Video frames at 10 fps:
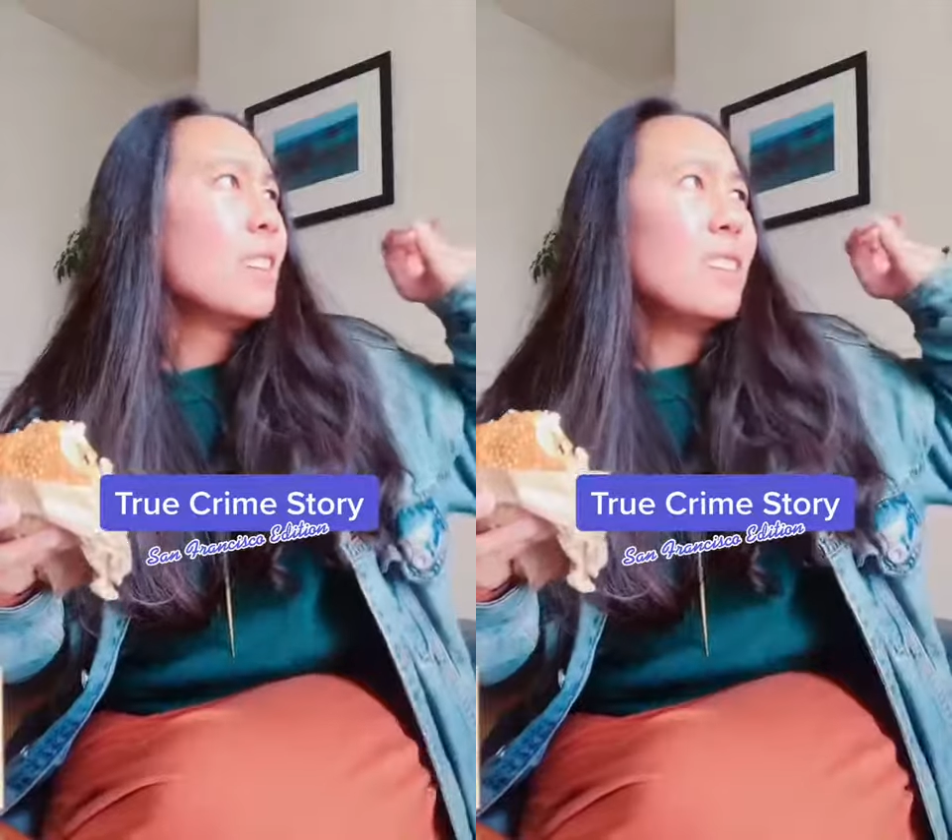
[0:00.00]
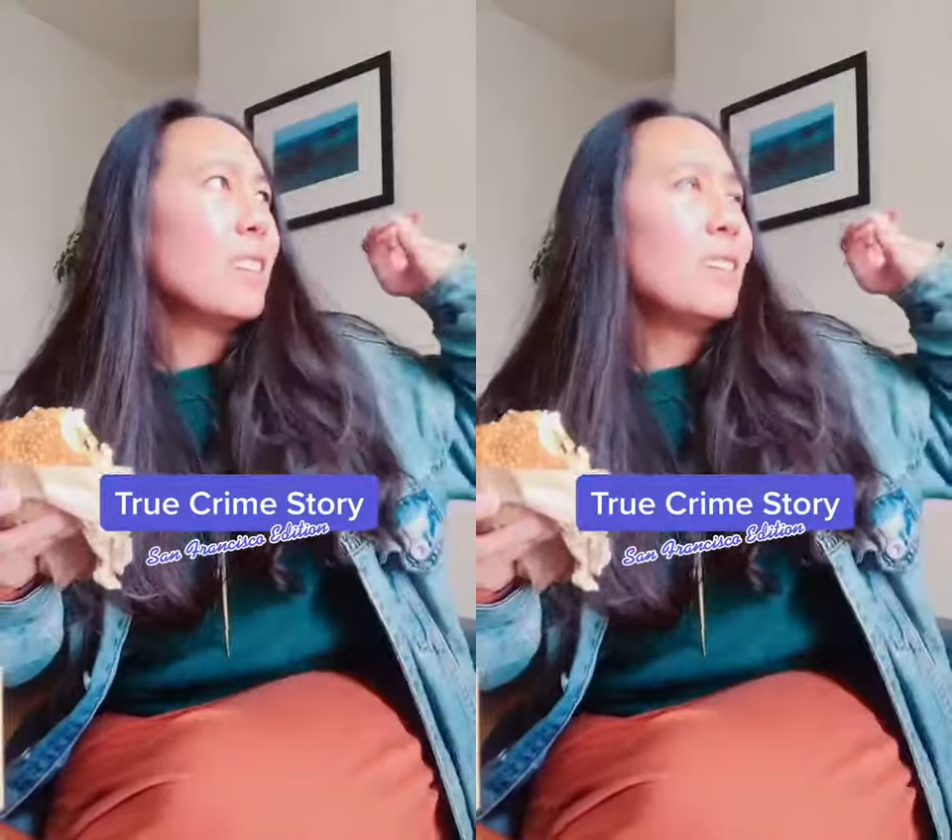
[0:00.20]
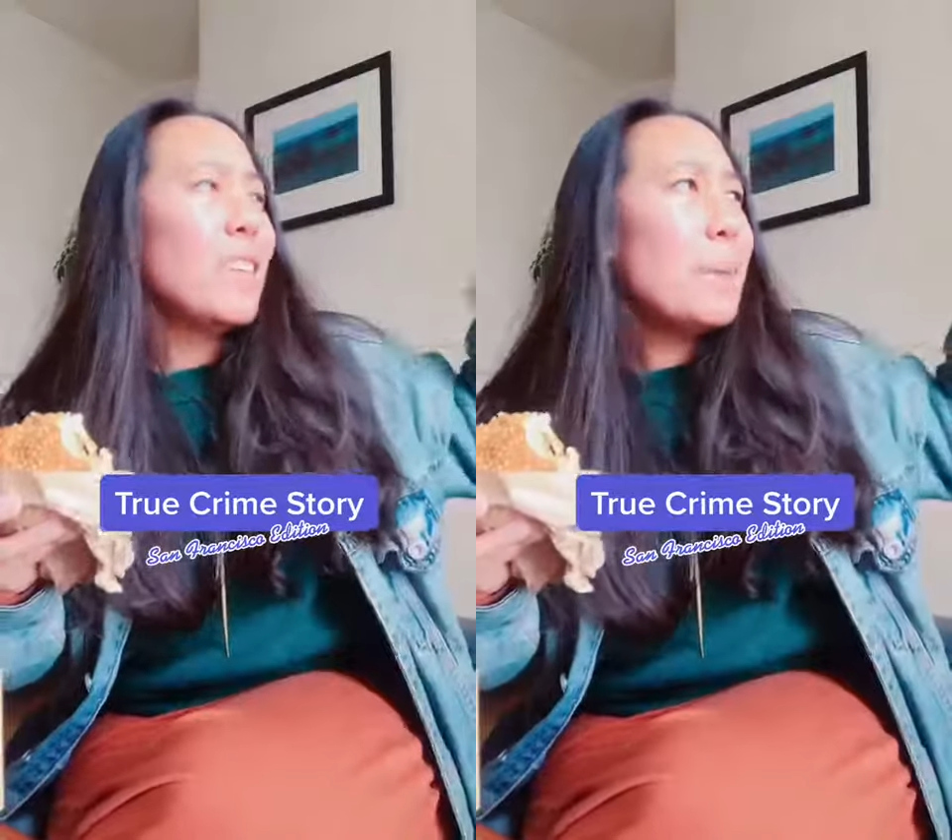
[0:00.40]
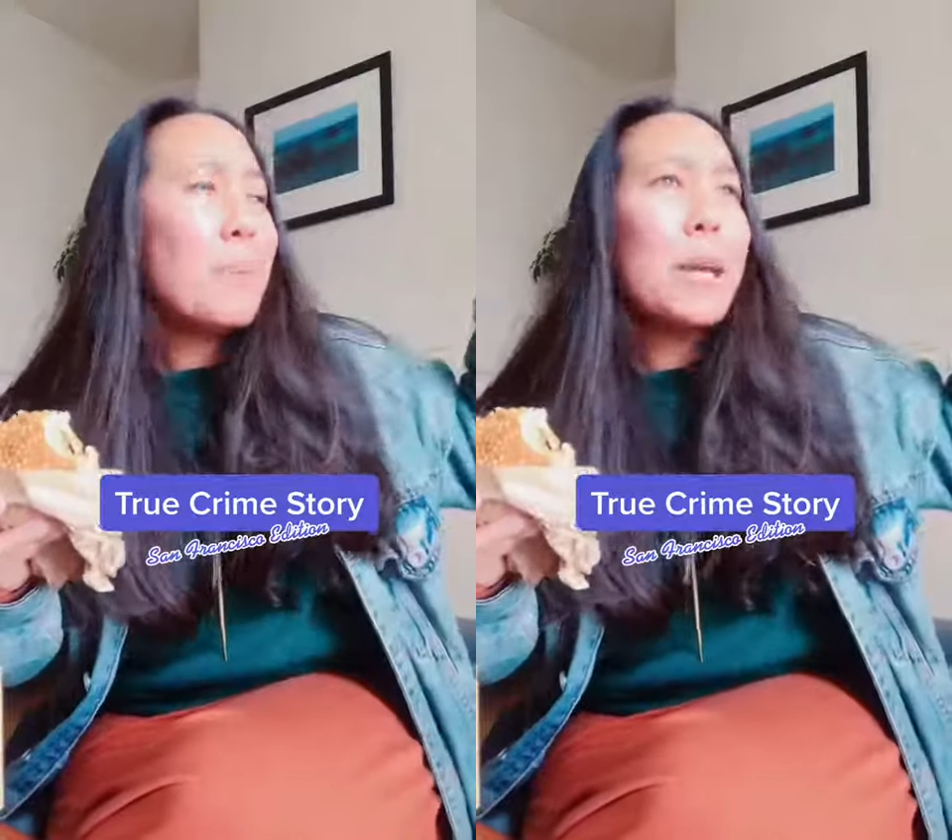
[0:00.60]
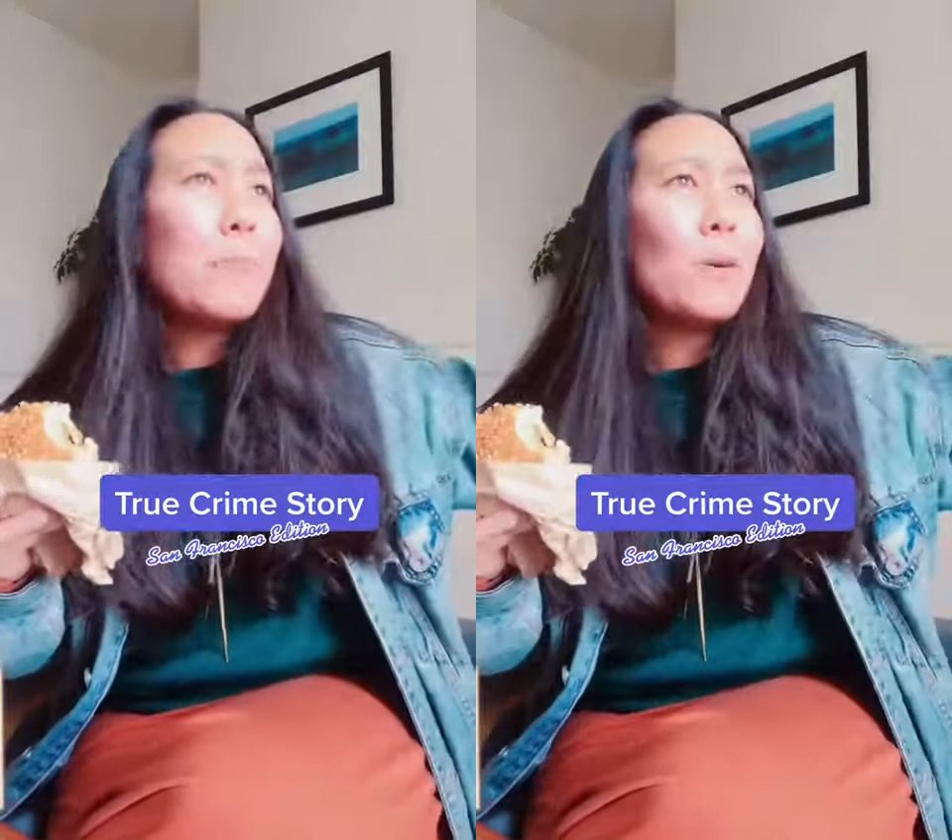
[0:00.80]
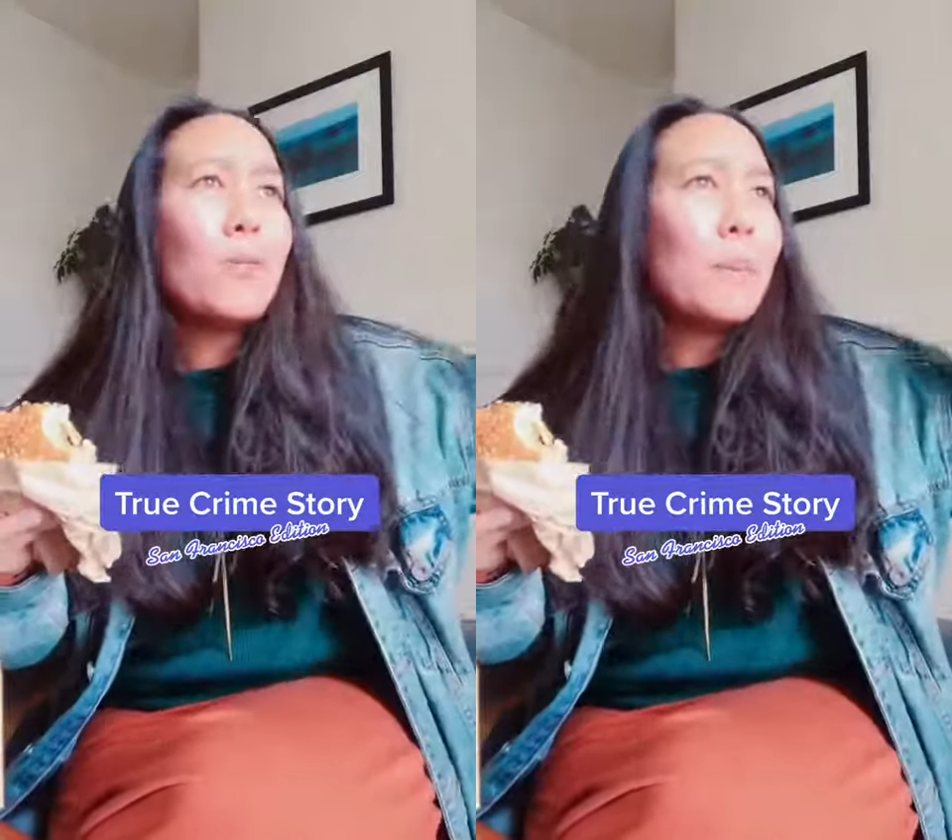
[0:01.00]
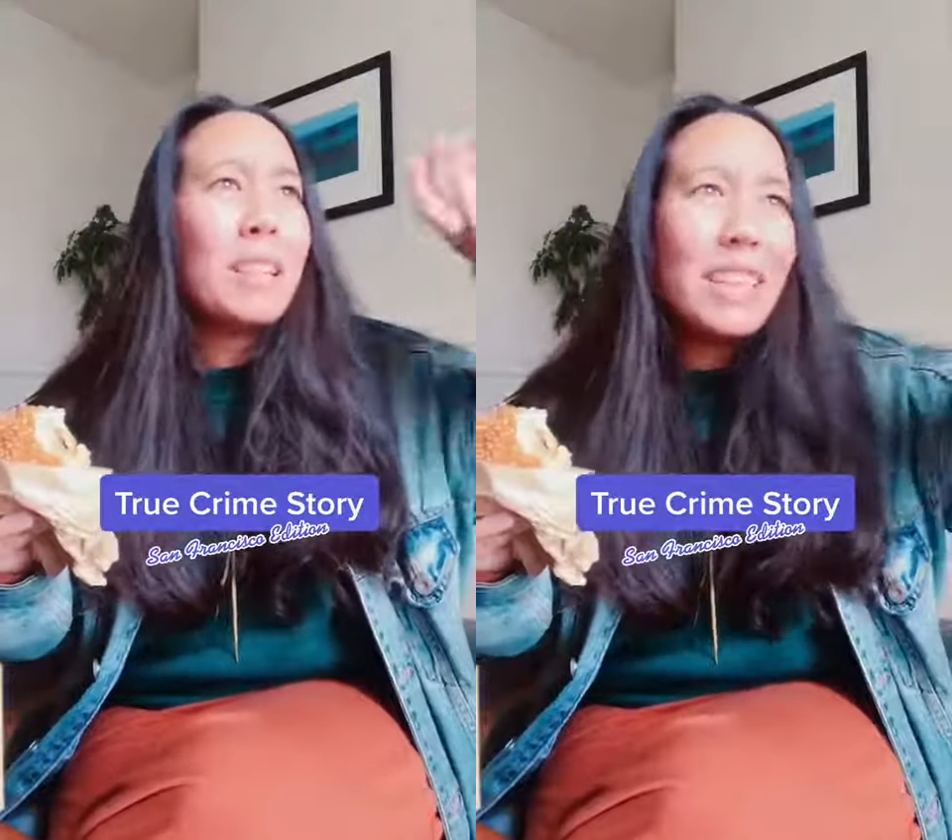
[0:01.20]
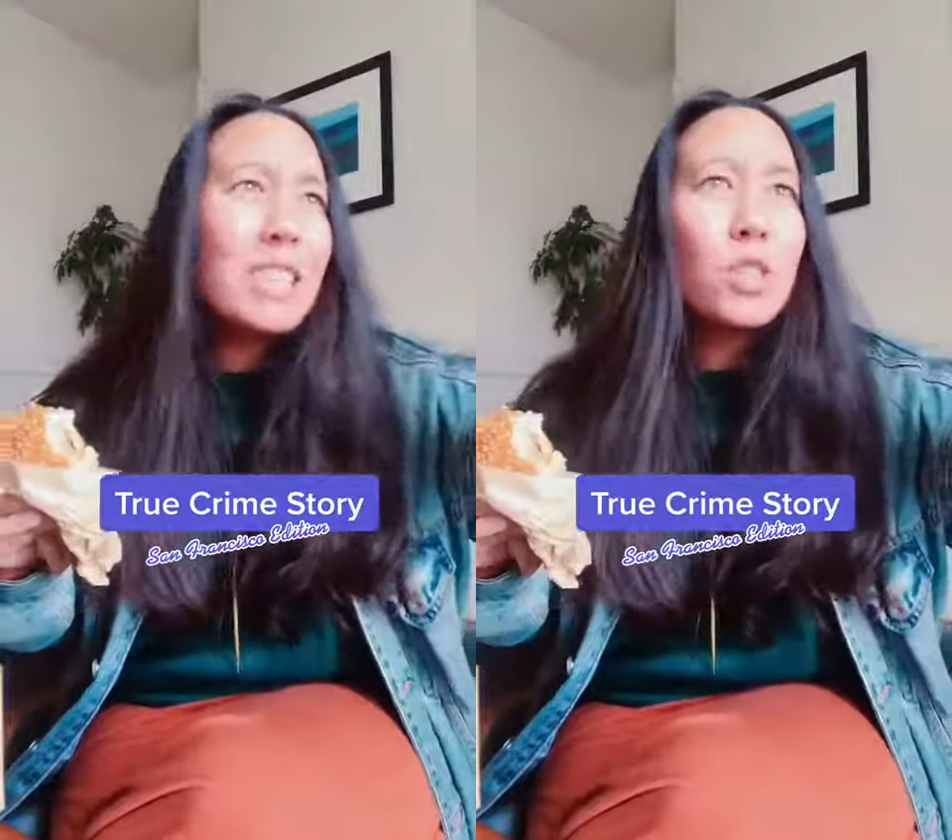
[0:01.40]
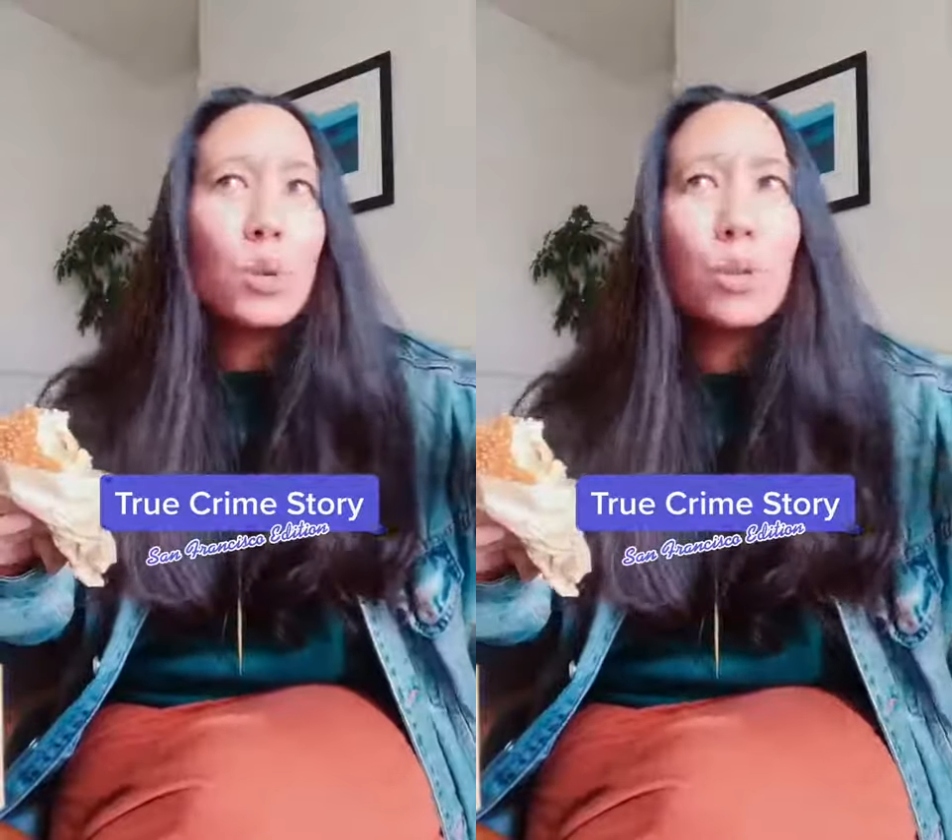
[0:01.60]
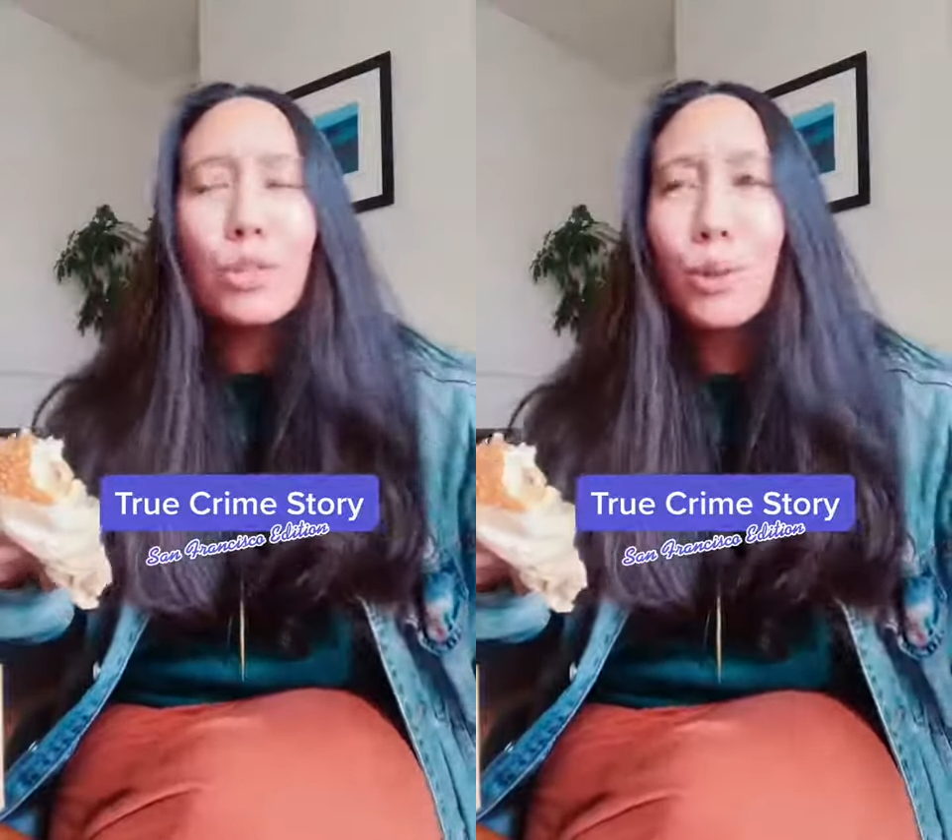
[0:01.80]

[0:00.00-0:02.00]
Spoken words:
elite people from elite schools